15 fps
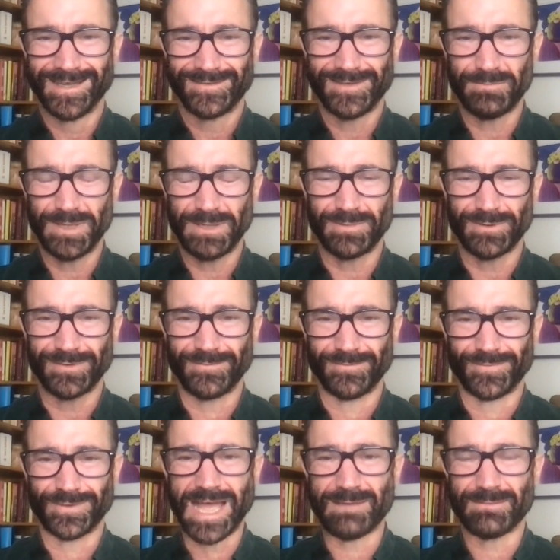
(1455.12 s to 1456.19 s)
Some people's
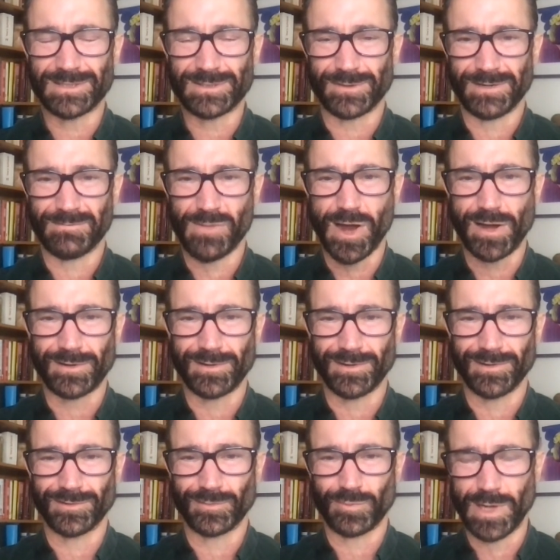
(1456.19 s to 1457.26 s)
inflammatory
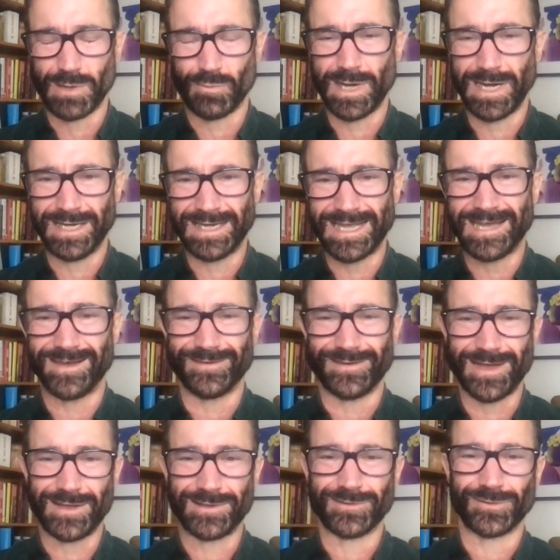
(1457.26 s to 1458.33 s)
markers went way down.
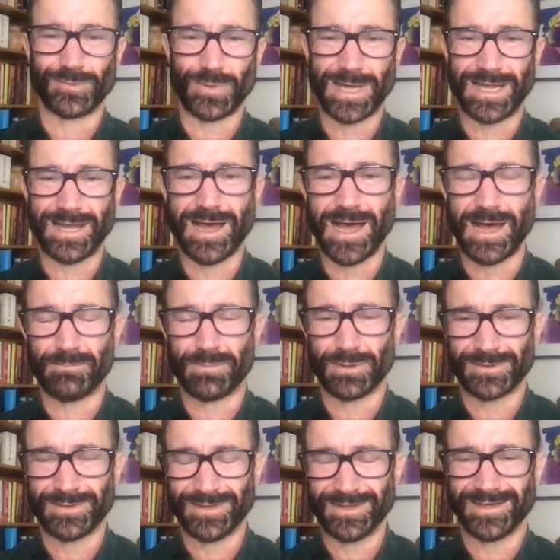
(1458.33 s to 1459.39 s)
Others went up
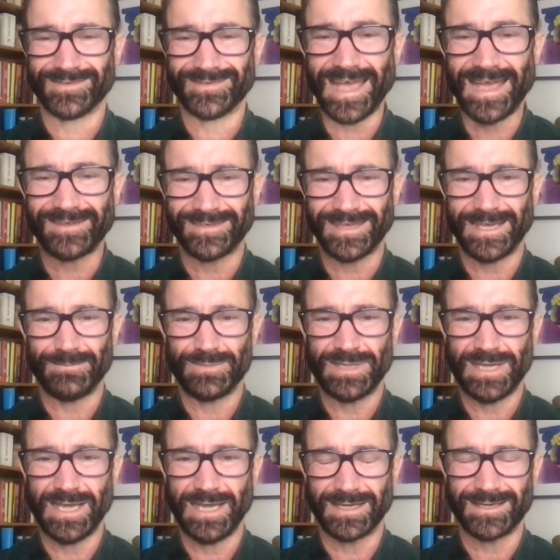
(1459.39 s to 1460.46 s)
to the exact same
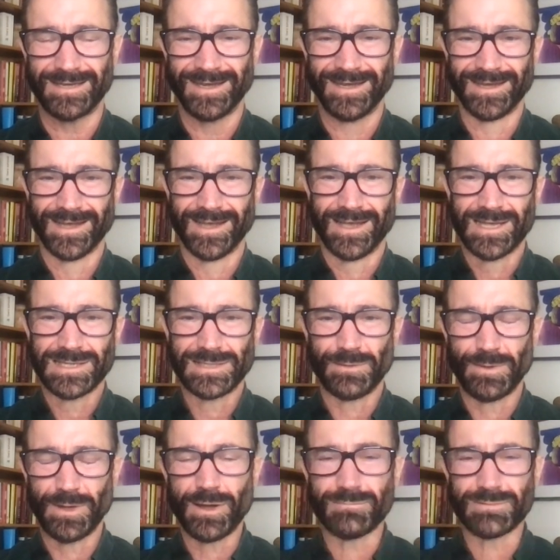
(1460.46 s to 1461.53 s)
shape. So
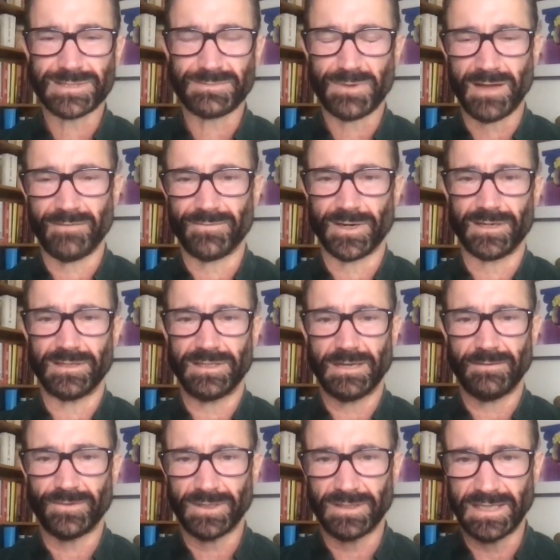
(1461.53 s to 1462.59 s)
we all respond very
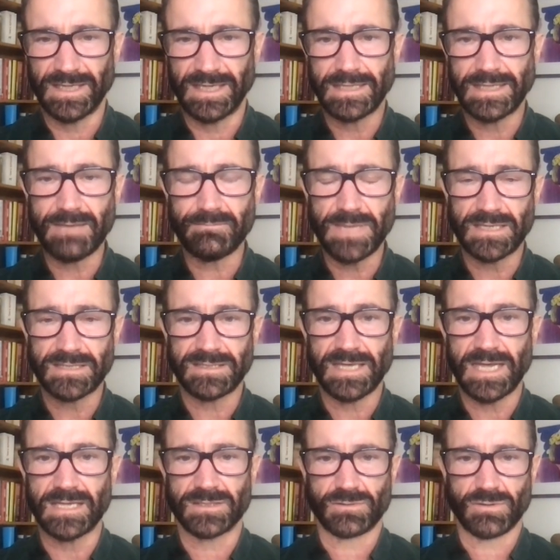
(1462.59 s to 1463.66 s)
differently. And that makes
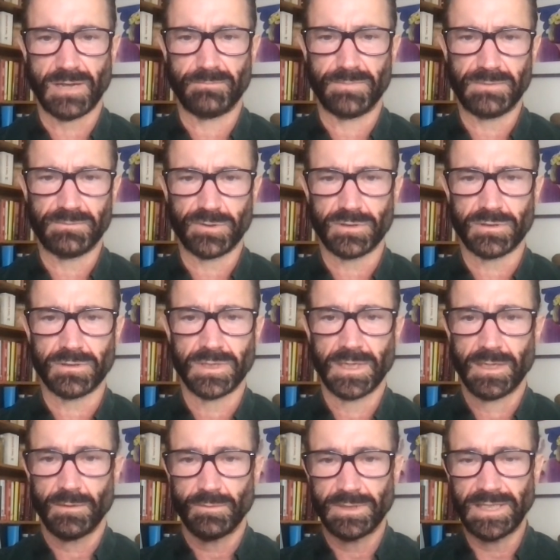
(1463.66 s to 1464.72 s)
sense, right? People,
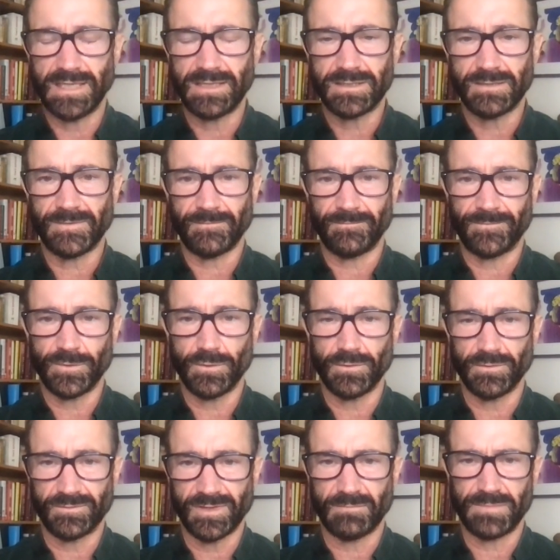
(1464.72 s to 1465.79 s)
when they eat different
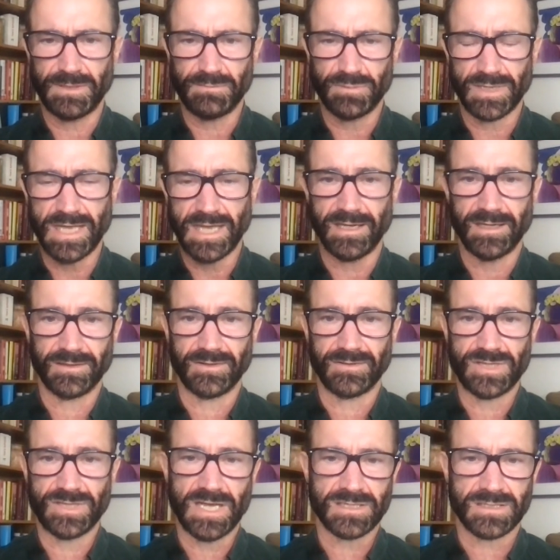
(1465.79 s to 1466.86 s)
foods, some people get
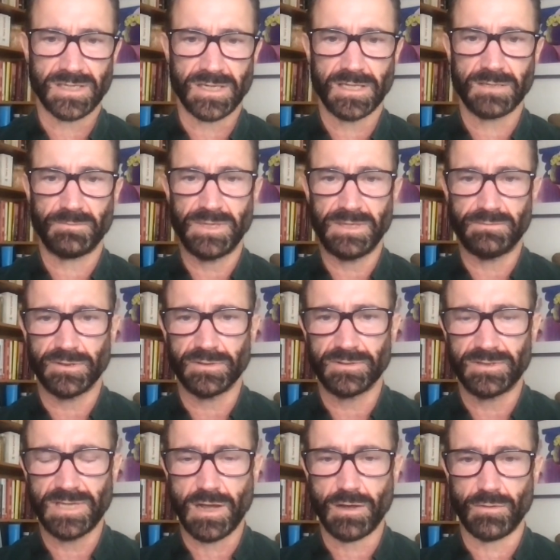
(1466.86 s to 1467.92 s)
indigestion, other people
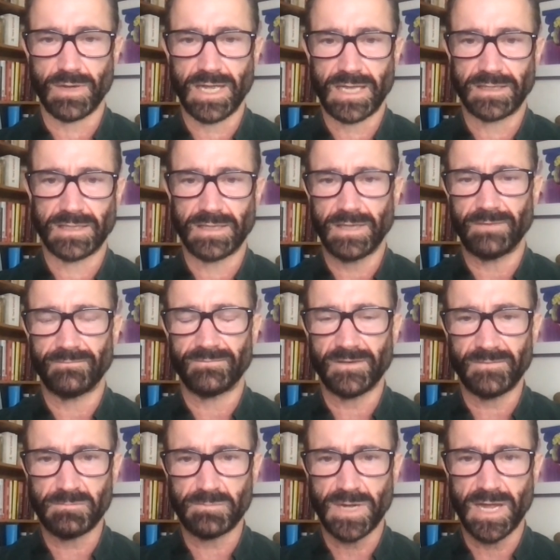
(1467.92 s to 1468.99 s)
don't. And we have
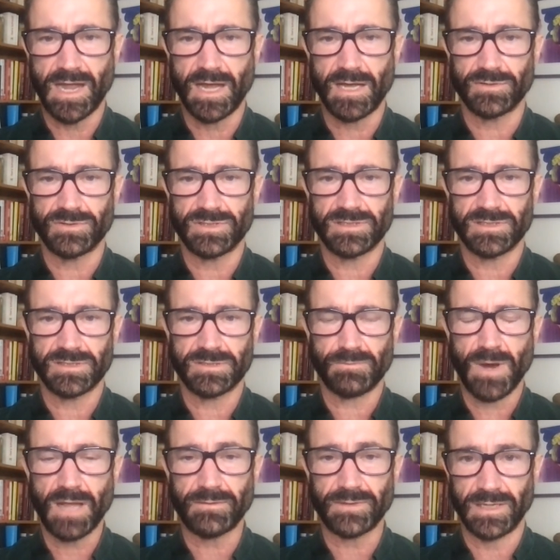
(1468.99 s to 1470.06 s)
different biologies. It's
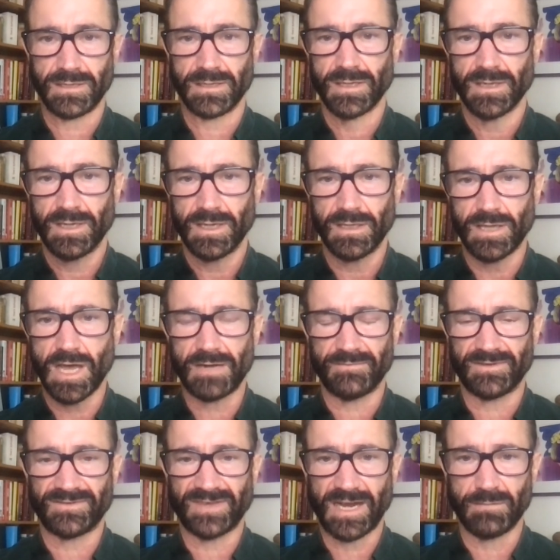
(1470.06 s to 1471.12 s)
probably, a lot of
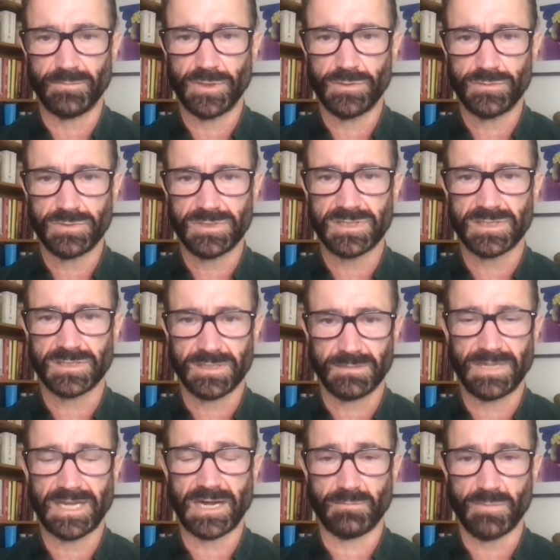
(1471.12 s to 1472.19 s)
it's our immune
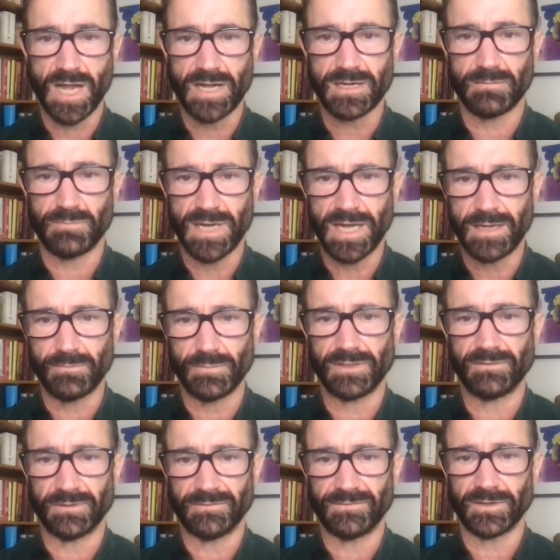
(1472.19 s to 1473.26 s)
system and our microbiome
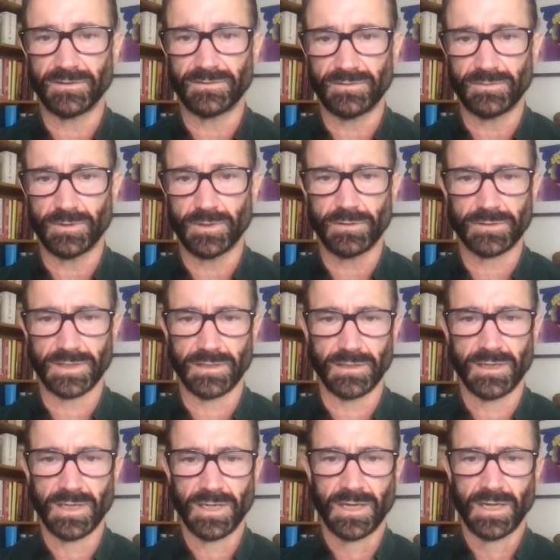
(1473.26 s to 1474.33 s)
we referred to
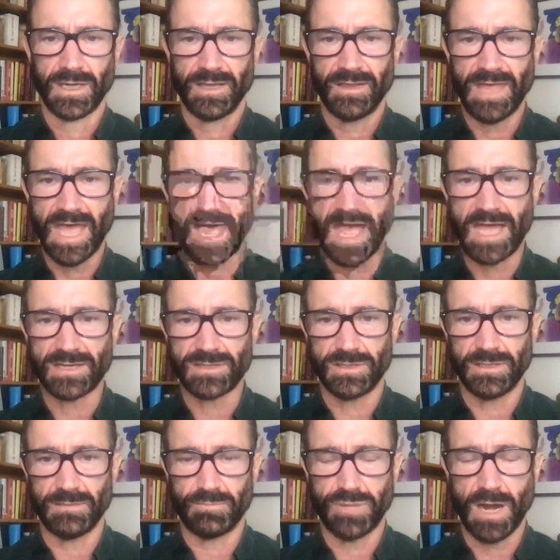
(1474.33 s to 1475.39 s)
earlier that
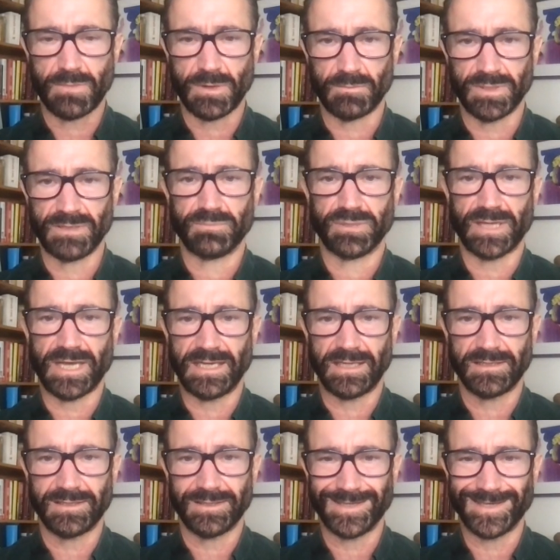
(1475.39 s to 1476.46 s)
actually probably play
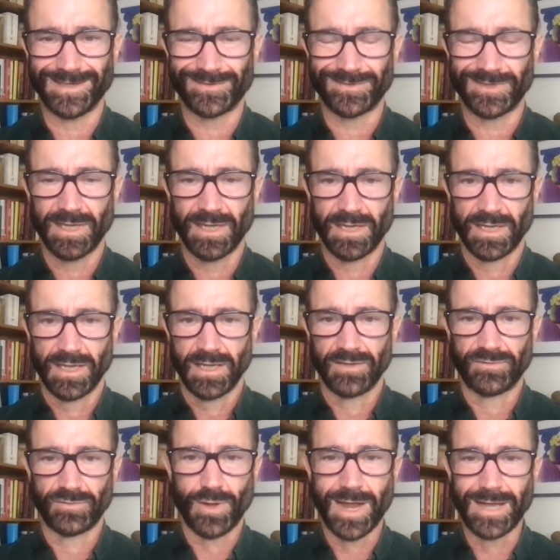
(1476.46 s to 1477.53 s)
into this.
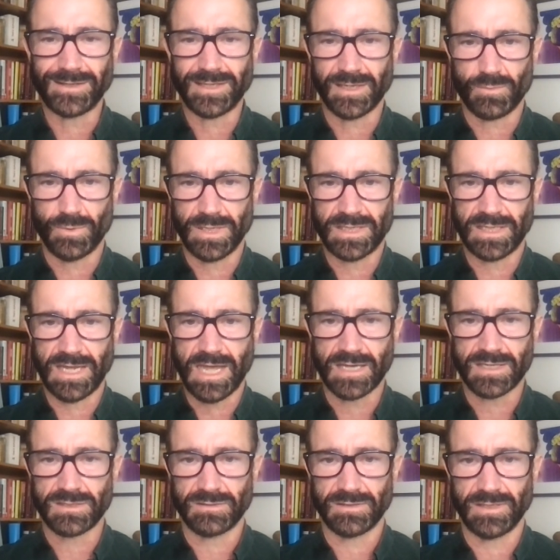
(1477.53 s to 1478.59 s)
And so I think we can
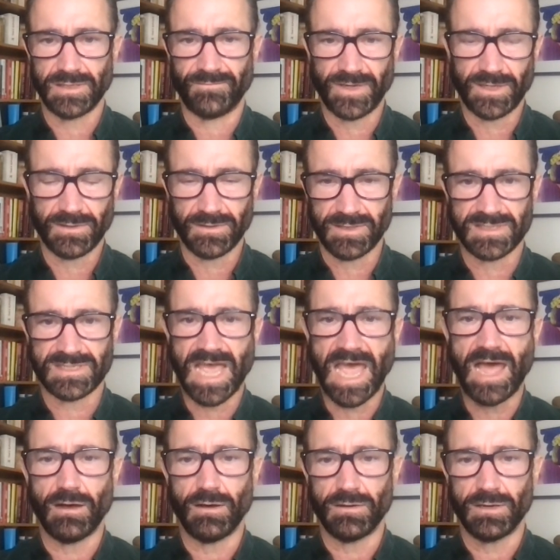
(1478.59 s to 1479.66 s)
actually figure this
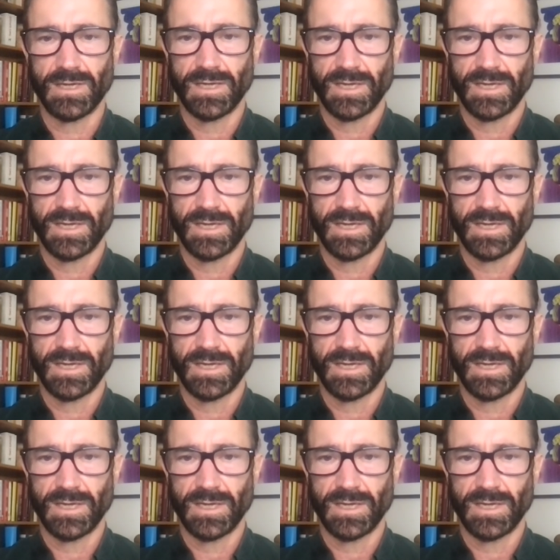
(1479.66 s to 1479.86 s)
out